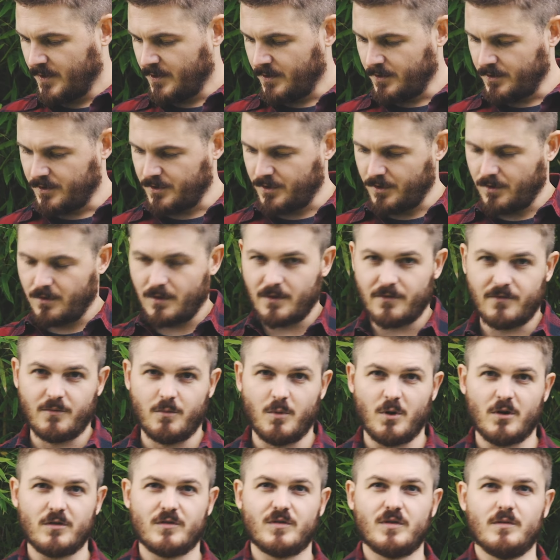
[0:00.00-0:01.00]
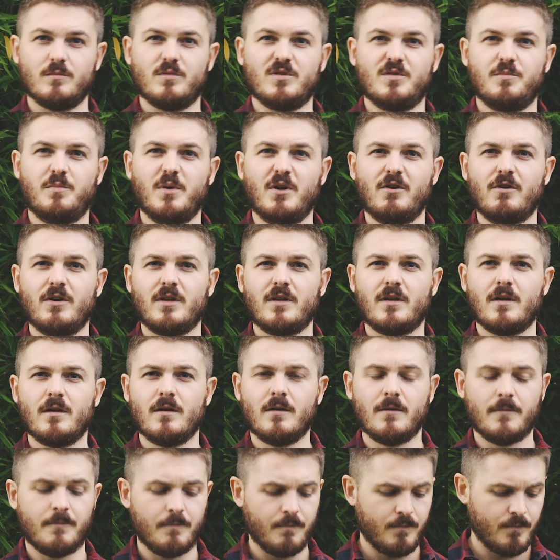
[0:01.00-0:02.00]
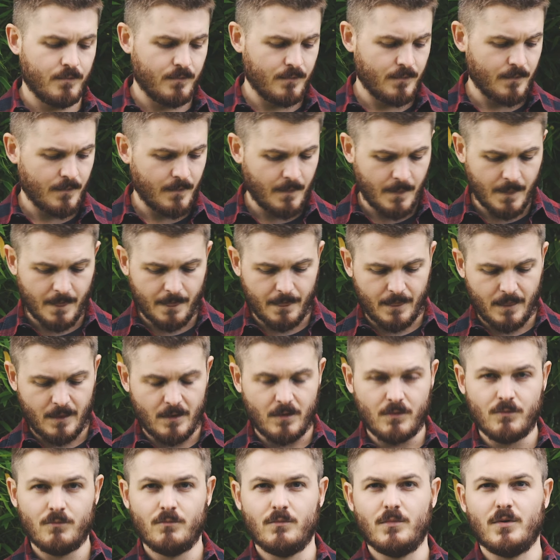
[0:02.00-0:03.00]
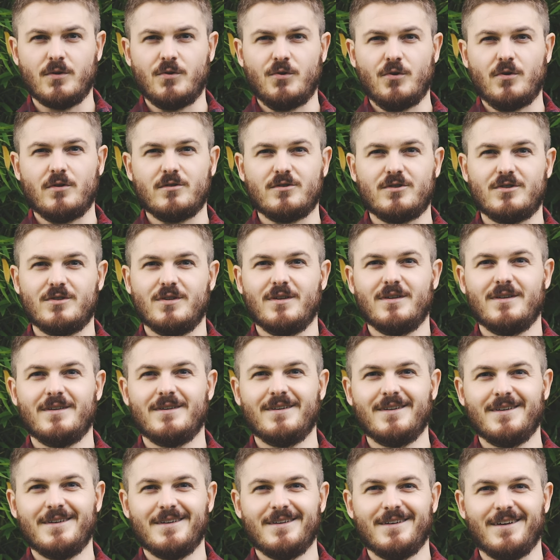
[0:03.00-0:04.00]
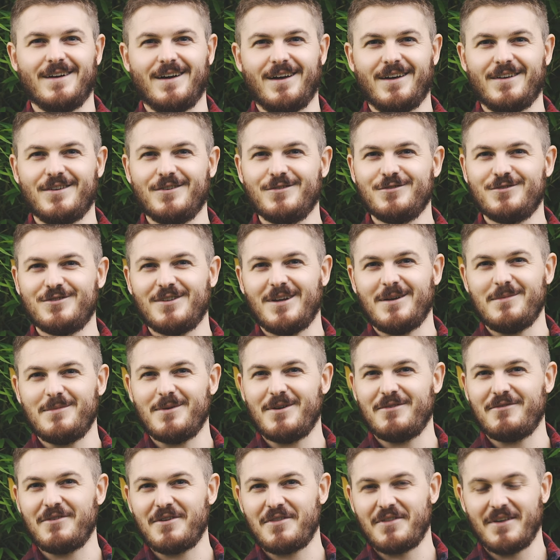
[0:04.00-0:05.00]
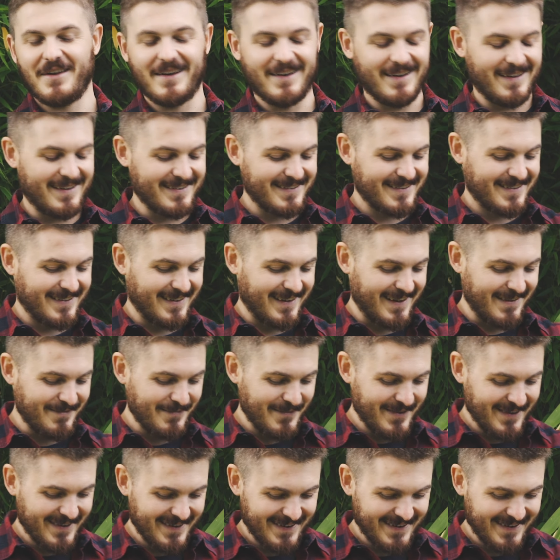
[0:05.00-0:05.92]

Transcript: So I've brought some spirit because I used up everything last time.